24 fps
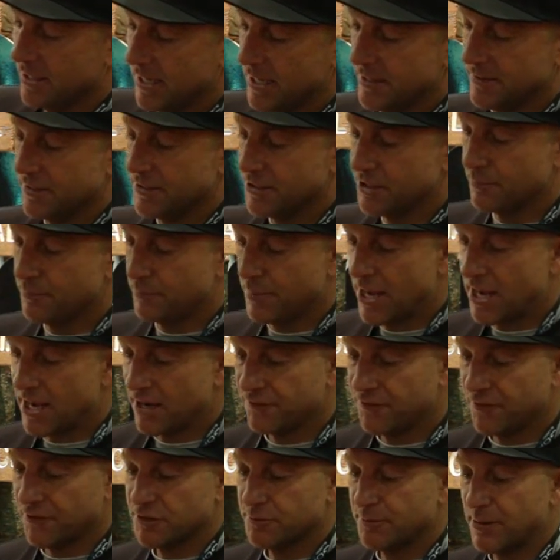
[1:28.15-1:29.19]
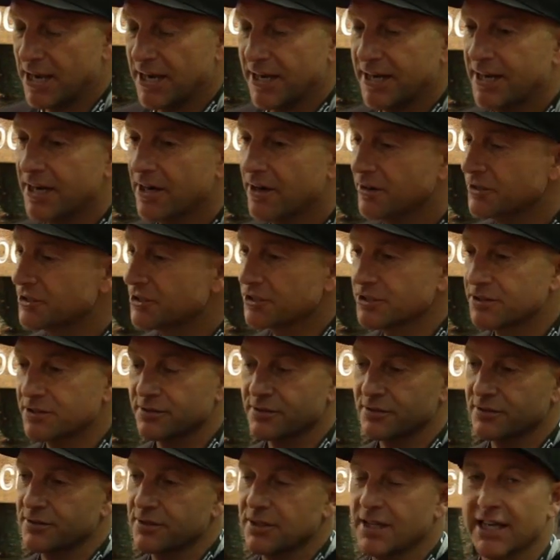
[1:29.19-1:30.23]
And then your back foot's back here, just
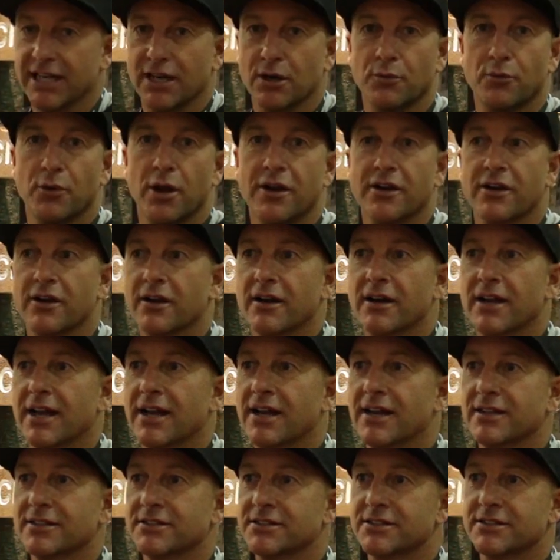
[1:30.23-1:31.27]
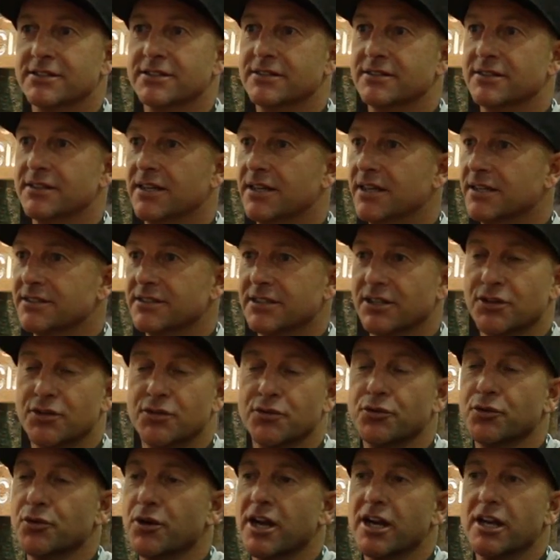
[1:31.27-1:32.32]
like a rudder. And it's
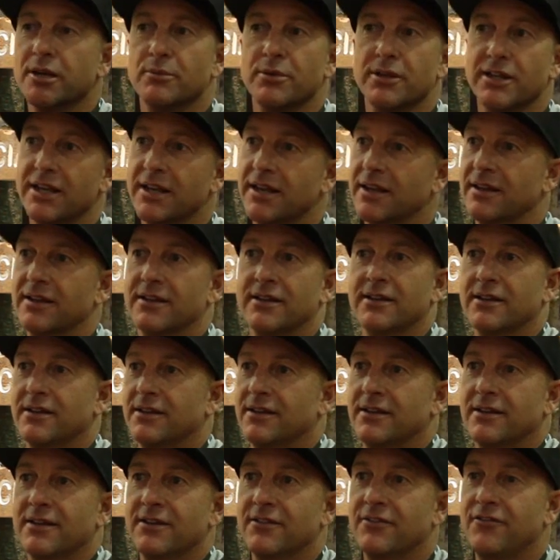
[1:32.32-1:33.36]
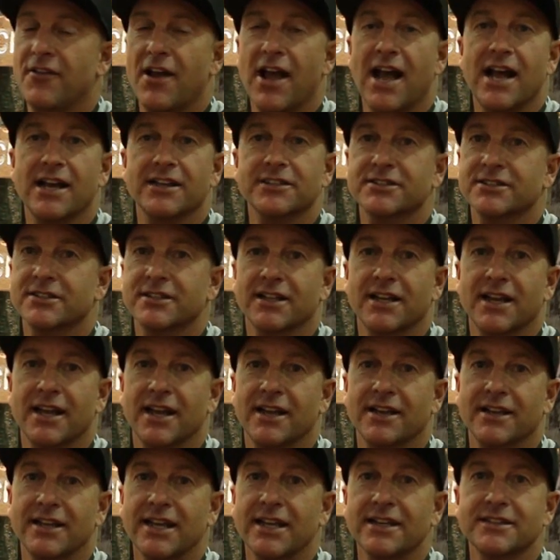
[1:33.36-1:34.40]
incredibly fast
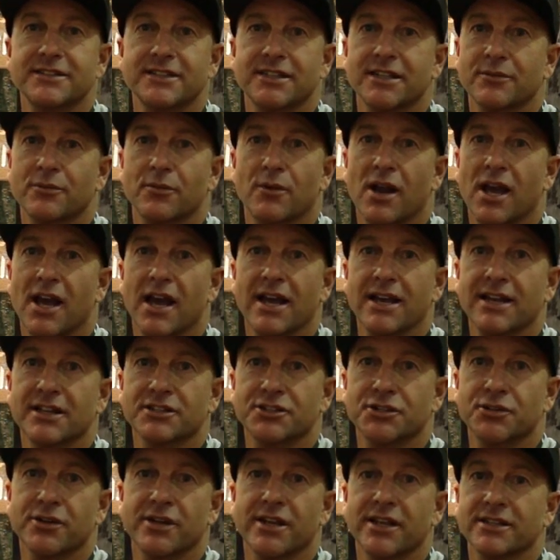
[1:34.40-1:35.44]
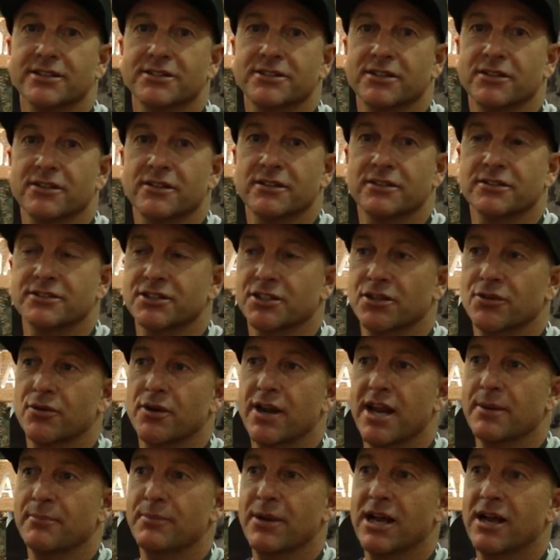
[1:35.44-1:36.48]
and easy to ride in trees. So it's a
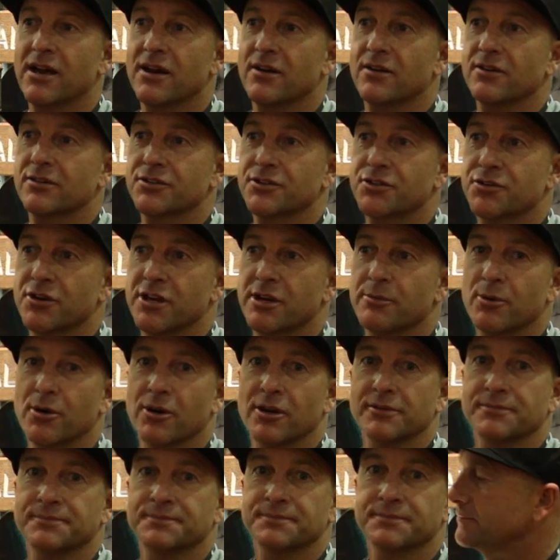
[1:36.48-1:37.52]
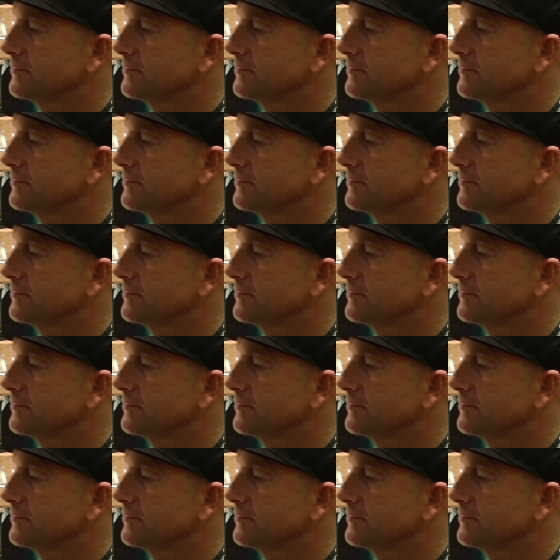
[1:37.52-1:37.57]
great pow tree board.